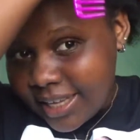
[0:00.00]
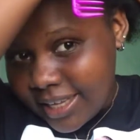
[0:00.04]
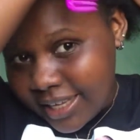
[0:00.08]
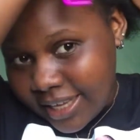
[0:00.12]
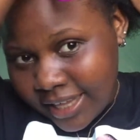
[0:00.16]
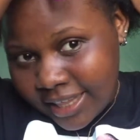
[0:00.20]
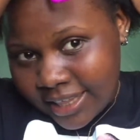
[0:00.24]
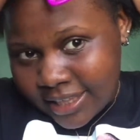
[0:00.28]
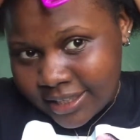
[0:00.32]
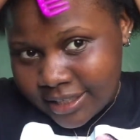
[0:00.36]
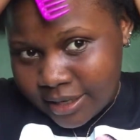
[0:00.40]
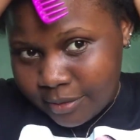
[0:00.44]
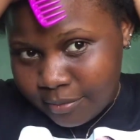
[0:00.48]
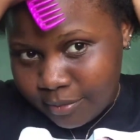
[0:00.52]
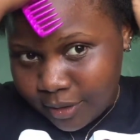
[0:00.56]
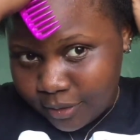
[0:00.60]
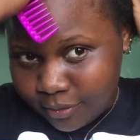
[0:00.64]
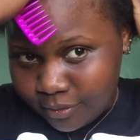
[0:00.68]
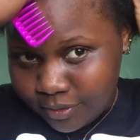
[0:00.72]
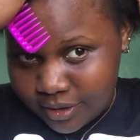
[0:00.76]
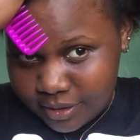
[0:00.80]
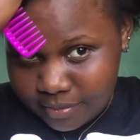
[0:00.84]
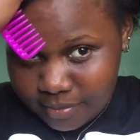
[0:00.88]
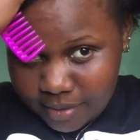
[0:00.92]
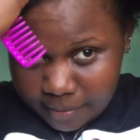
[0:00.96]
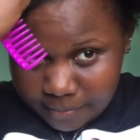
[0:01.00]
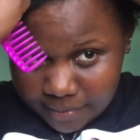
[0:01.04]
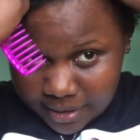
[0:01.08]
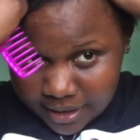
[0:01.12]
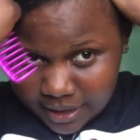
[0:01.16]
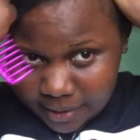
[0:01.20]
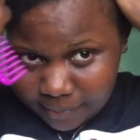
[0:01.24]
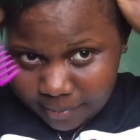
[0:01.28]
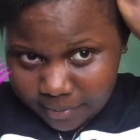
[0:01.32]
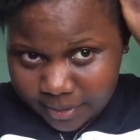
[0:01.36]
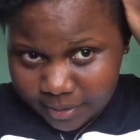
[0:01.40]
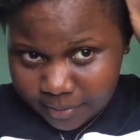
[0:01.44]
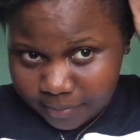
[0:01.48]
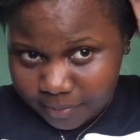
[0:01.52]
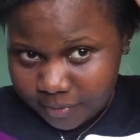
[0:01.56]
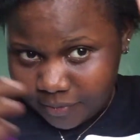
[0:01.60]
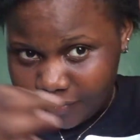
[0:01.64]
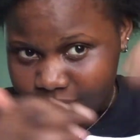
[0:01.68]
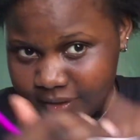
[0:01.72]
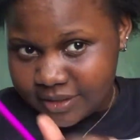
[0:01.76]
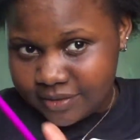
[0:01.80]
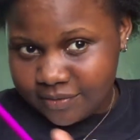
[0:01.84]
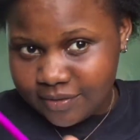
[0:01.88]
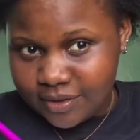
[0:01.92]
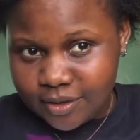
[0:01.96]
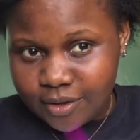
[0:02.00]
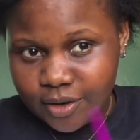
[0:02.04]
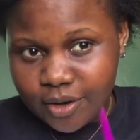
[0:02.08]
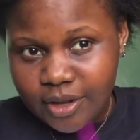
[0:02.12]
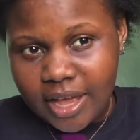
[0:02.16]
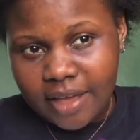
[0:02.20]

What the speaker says: Yeah, the same one who did my makeup in the previous video.